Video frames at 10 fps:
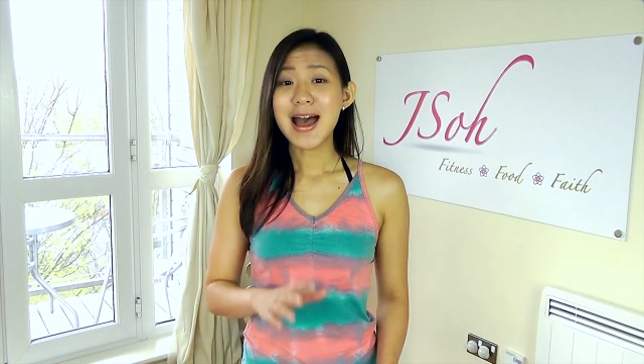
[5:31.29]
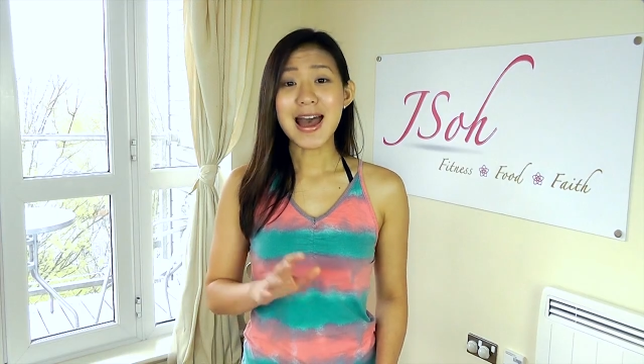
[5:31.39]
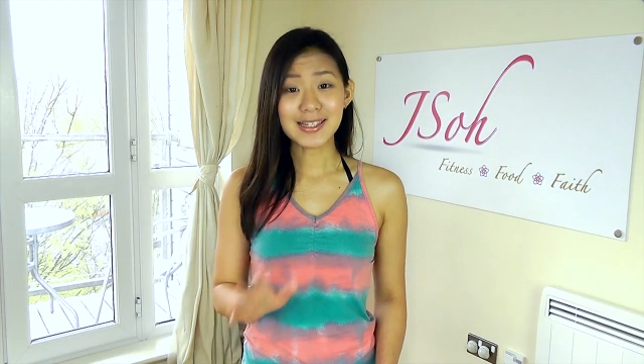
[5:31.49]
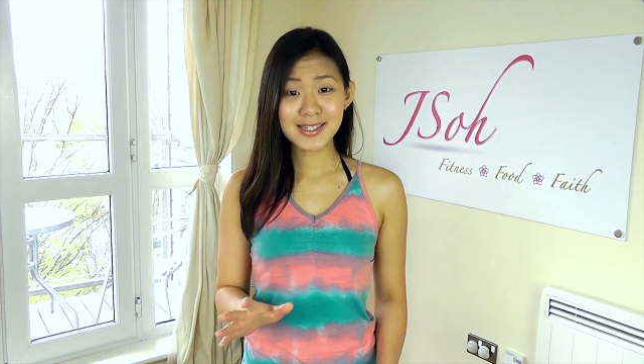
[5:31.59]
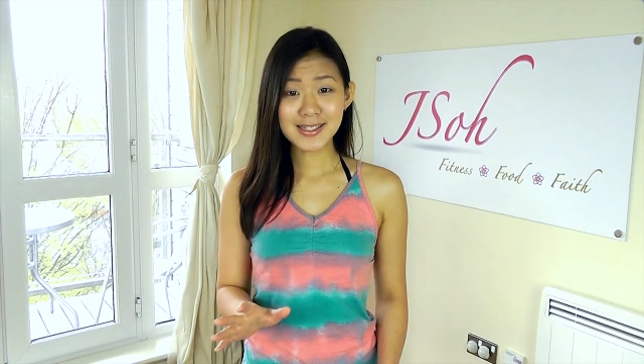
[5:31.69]

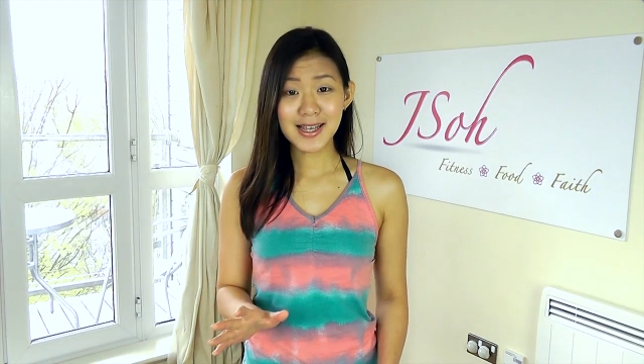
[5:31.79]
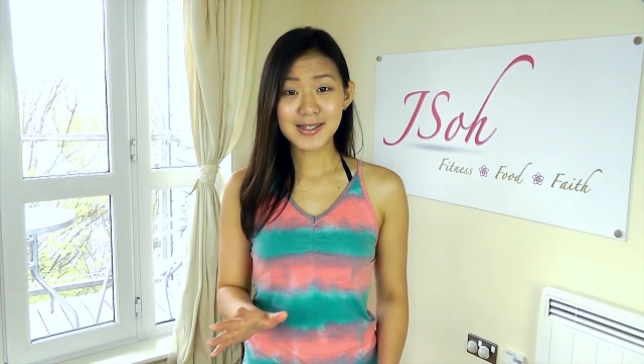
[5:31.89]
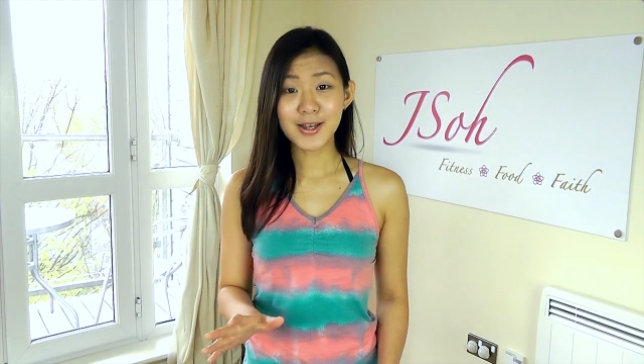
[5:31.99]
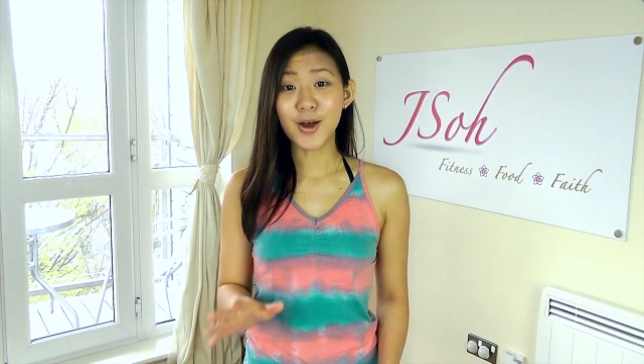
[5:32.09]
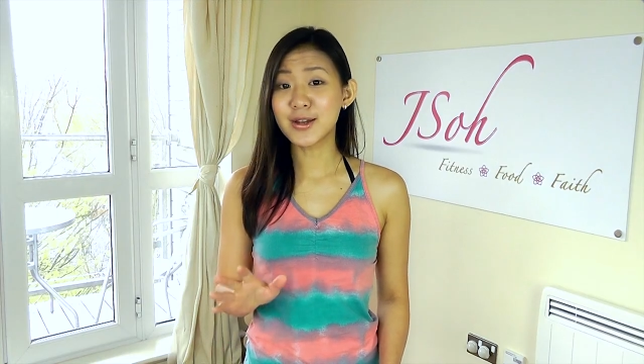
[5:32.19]

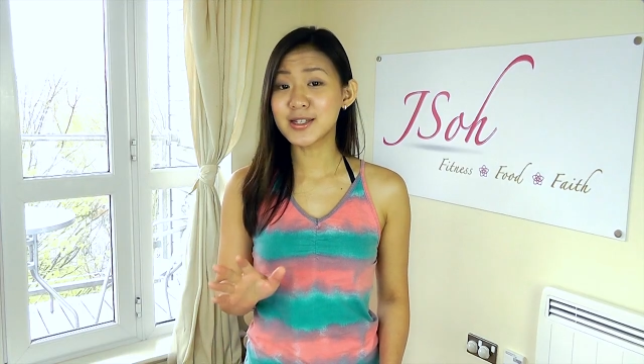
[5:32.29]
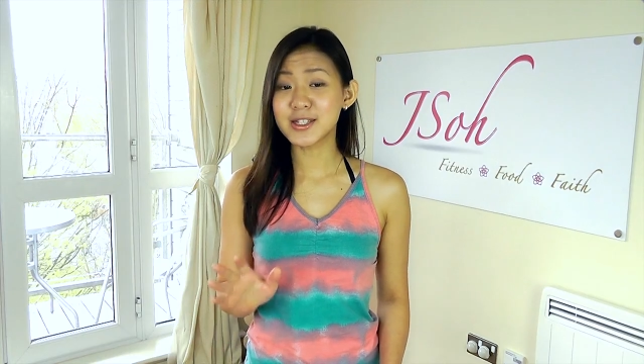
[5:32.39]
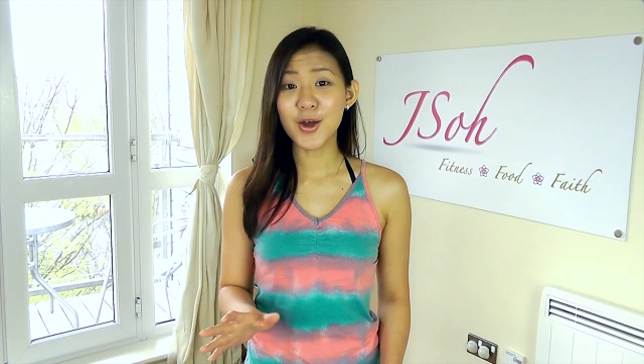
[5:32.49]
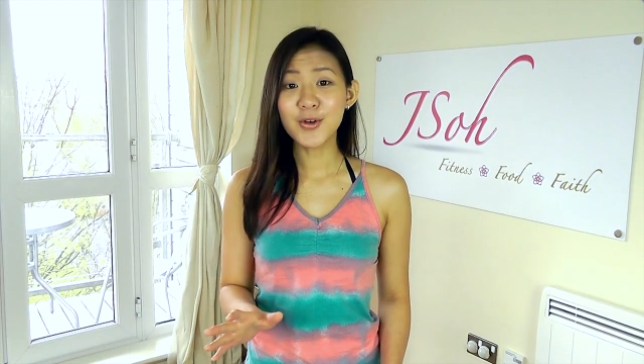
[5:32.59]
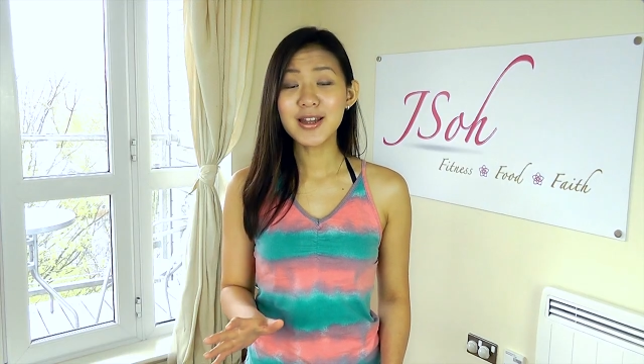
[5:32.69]
Exercising on its
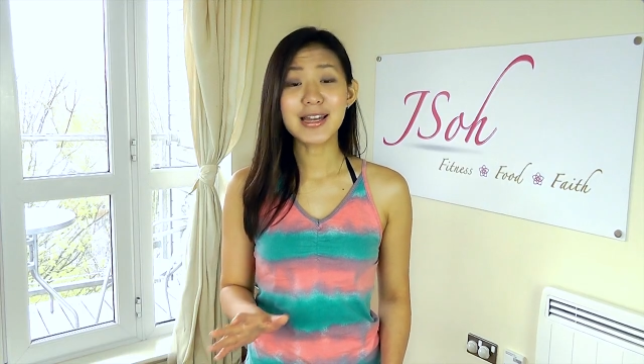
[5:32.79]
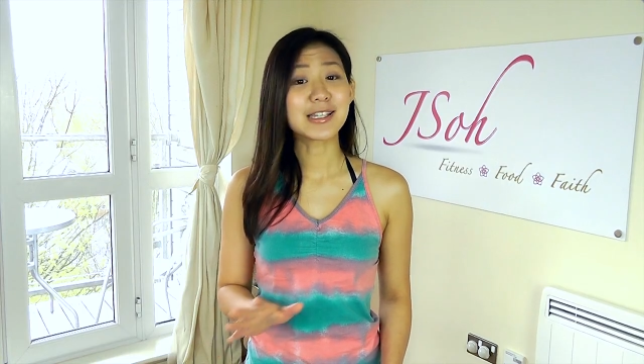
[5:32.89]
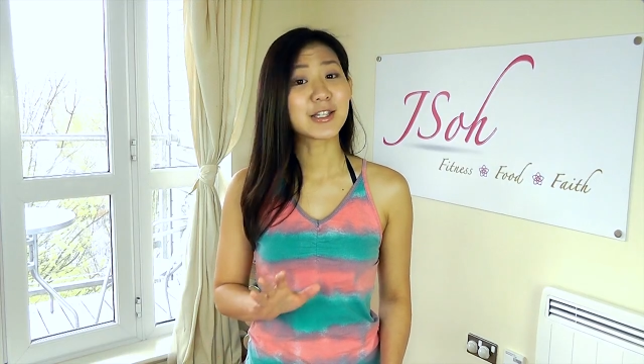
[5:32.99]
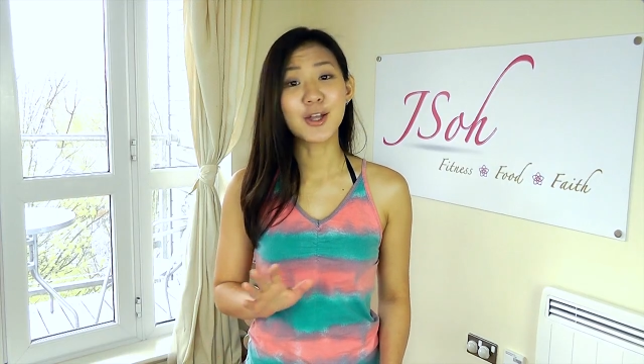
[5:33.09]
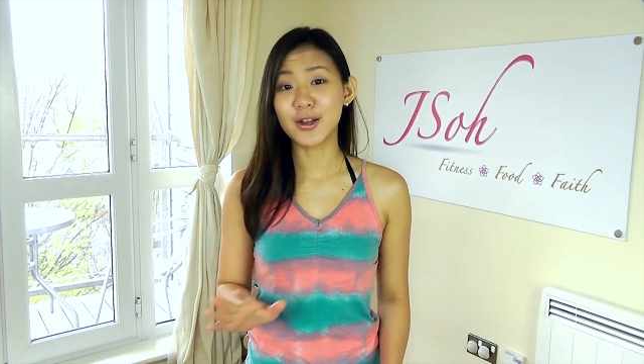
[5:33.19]
own
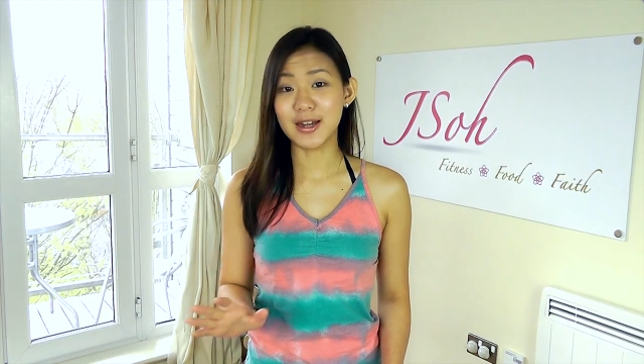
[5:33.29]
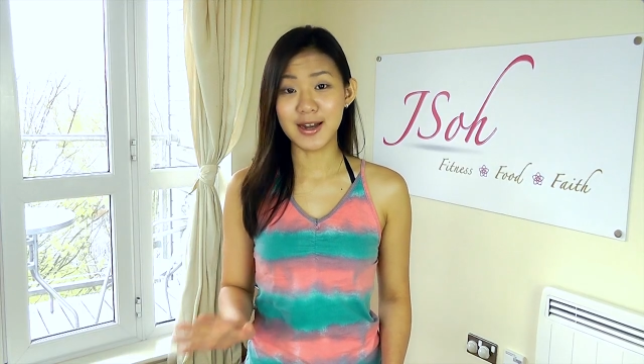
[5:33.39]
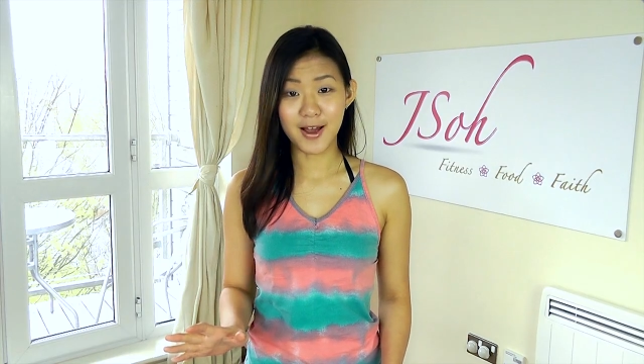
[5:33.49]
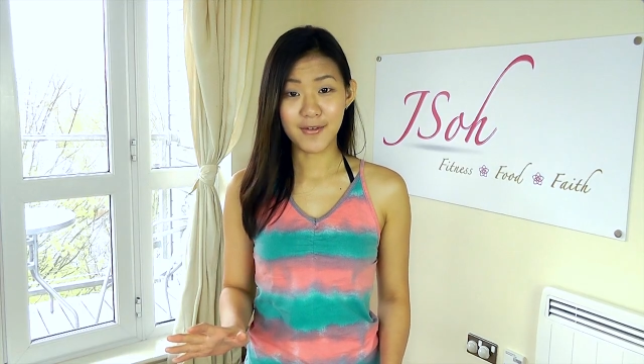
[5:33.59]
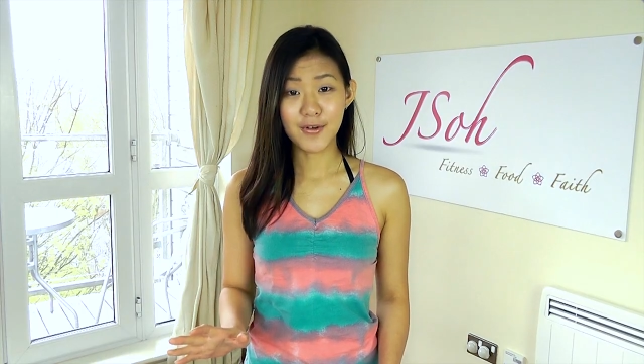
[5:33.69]
is not
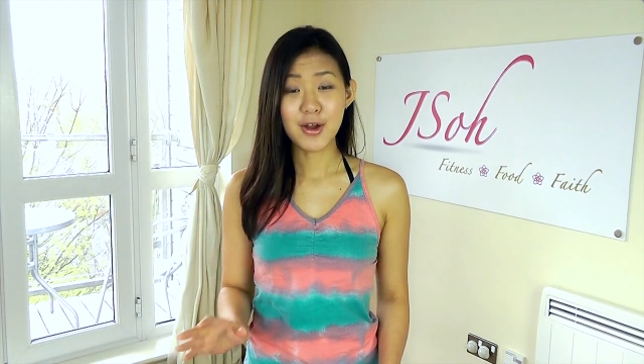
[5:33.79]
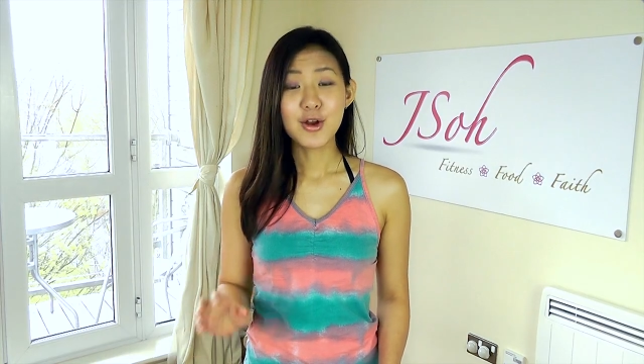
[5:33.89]
enough.